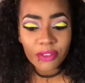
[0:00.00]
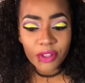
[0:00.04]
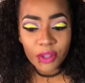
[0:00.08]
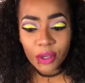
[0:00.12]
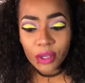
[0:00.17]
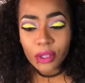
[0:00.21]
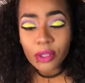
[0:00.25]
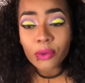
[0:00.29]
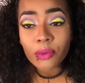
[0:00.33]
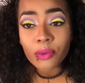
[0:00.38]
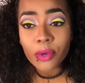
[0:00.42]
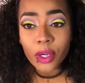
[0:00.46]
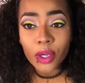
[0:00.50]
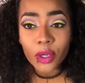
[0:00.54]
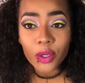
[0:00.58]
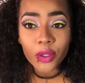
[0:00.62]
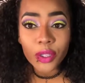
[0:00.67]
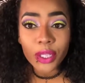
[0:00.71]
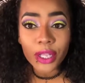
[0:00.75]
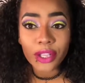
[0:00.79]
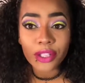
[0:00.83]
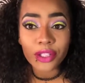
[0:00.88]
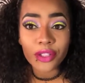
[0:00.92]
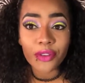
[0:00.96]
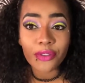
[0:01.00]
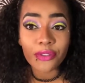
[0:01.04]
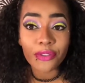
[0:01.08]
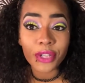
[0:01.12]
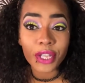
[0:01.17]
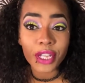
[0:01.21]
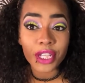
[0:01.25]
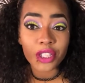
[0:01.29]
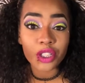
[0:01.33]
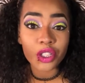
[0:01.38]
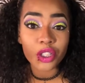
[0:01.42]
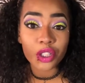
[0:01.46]
If you're on the road and you
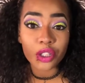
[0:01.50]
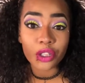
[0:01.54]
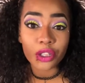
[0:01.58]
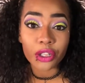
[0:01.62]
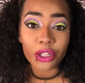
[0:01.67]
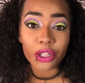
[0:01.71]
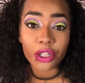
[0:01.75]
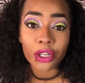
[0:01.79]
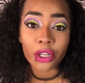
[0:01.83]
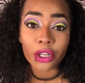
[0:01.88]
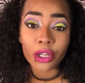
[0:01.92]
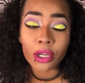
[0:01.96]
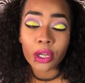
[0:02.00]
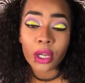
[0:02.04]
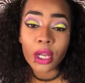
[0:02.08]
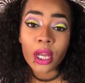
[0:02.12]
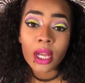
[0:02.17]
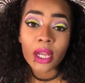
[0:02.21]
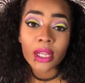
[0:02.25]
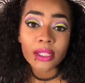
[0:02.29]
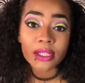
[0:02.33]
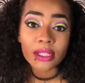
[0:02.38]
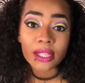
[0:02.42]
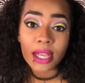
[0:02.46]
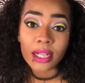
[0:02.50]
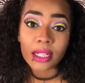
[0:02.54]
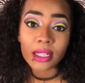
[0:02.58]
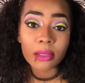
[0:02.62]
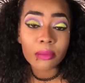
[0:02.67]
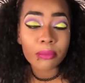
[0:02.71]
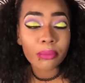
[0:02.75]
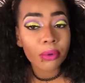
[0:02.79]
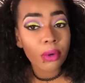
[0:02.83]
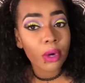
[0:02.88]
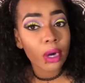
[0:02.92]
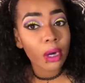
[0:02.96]
forget your setting
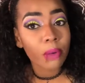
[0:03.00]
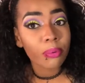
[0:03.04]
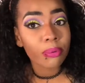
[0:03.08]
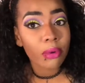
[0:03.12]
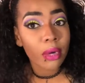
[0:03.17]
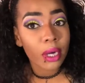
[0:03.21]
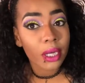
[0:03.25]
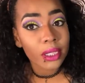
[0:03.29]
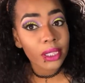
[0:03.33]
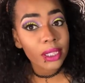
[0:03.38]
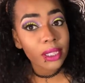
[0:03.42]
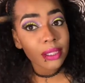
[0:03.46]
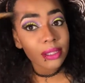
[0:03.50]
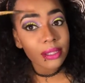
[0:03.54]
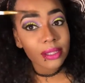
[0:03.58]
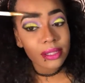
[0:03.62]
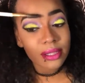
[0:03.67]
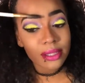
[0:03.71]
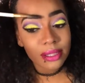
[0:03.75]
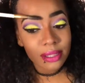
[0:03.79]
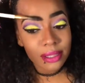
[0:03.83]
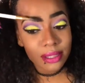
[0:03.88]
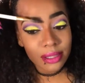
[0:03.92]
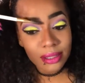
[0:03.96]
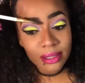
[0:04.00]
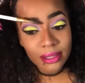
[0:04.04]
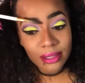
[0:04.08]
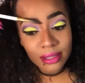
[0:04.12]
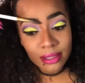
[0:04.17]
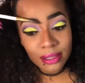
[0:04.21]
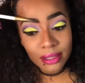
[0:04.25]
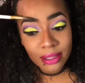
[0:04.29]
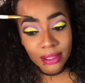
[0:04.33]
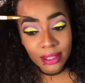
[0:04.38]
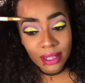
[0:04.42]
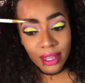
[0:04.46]
bra products,
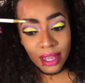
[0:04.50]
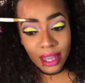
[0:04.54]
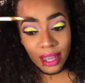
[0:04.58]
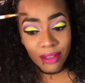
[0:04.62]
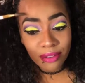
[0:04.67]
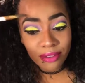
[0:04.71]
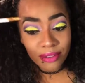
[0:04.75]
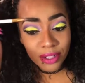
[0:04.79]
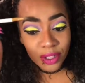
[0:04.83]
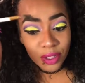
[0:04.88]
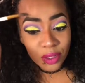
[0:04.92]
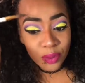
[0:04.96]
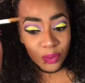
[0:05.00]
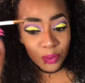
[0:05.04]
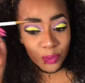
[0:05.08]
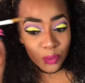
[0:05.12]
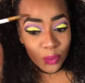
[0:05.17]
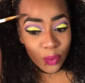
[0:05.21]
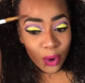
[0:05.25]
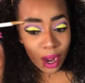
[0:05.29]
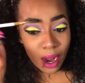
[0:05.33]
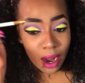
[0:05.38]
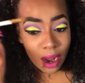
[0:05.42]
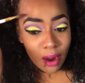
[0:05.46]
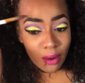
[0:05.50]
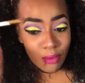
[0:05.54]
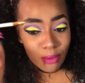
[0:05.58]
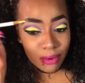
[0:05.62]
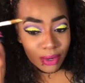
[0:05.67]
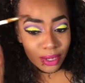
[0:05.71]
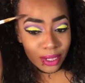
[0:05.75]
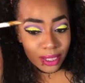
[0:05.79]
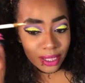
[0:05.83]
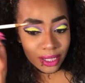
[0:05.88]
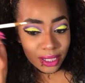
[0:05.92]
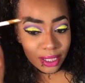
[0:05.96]
have no
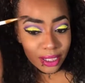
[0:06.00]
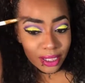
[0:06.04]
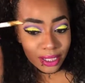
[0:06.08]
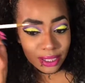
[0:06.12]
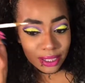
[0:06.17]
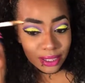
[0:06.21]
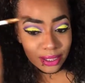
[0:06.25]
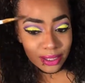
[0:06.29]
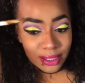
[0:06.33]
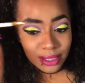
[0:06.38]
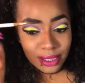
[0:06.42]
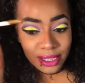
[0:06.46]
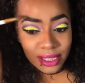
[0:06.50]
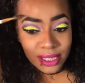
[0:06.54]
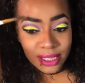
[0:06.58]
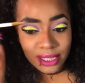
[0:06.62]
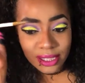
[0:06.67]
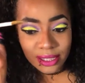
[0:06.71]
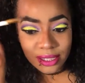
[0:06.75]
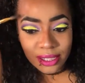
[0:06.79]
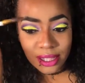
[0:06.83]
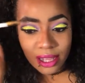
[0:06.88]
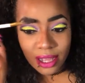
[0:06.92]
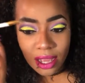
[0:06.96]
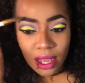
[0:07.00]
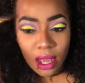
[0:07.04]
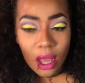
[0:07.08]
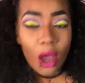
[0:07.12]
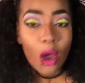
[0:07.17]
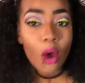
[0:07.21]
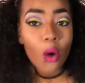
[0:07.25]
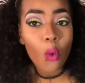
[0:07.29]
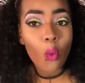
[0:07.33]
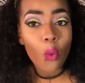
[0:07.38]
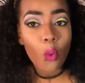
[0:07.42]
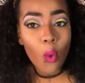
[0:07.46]
worries.
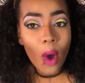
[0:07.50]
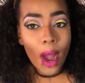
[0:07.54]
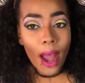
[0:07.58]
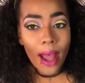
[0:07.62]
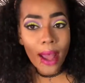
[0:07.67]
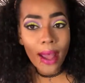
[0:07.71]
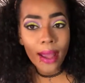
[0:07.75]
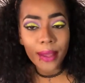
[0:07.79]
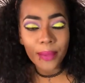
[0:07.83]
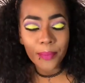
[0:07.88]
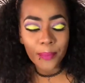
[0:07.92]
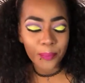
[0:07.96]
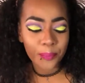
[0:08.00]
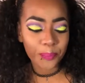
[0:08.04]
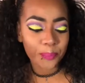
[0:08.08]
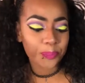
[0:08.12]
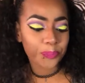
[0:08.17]
Why?